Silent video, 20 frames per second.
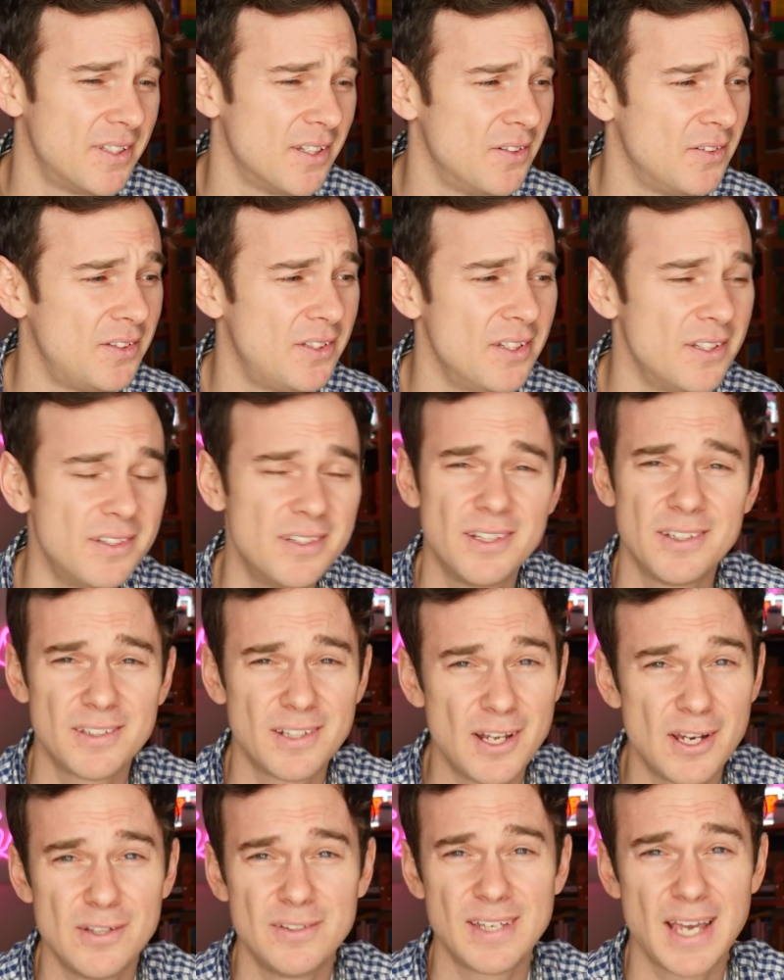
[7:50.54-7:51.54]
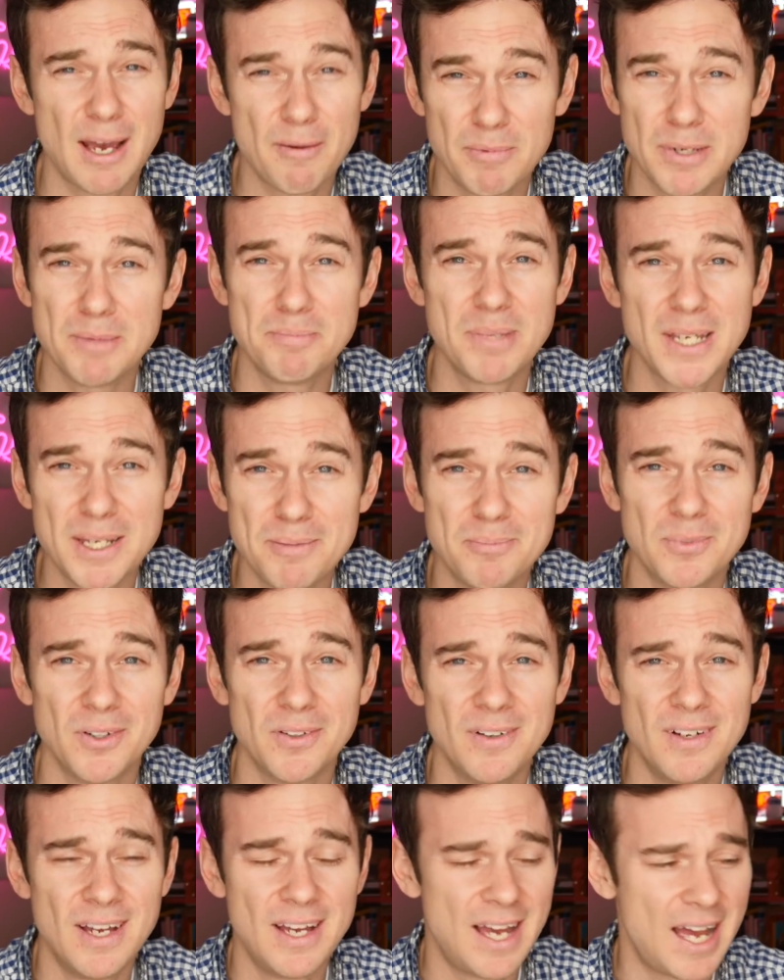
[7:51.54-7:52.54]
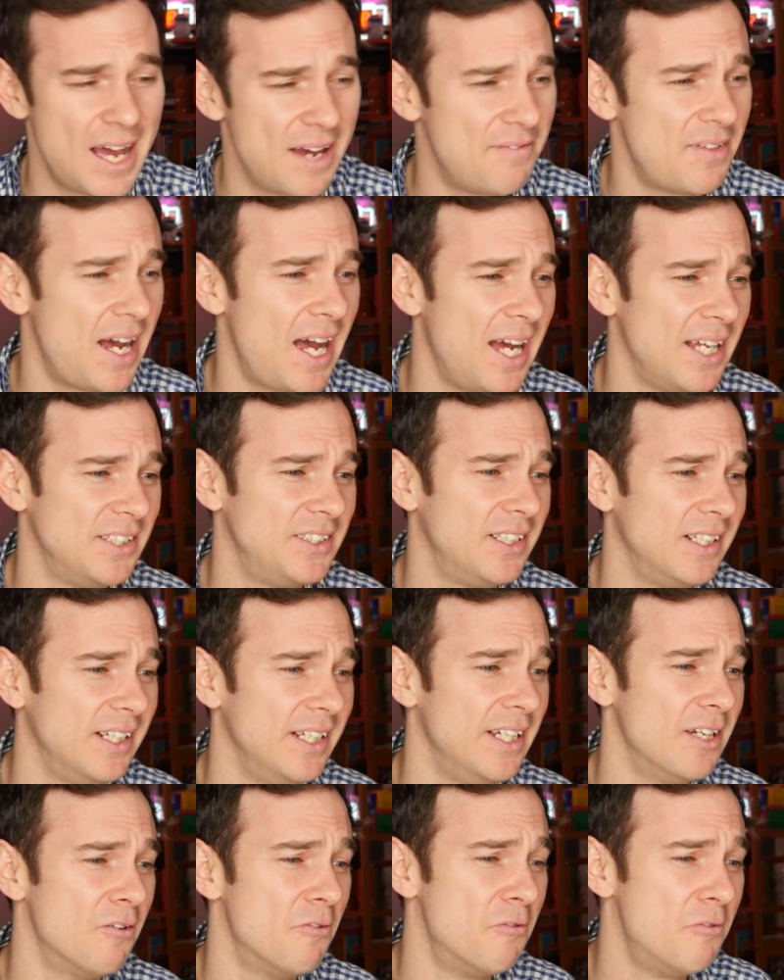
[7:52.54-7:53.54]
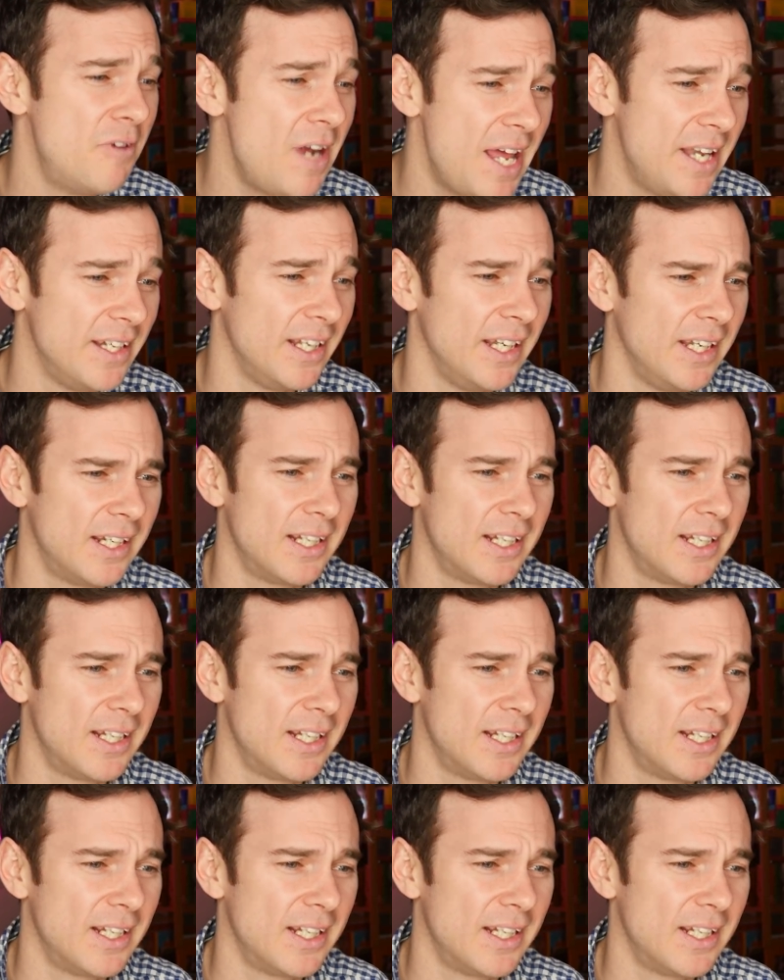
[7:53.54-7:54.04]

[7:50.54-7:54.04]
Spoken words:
so goodness knows how many people have actually read it.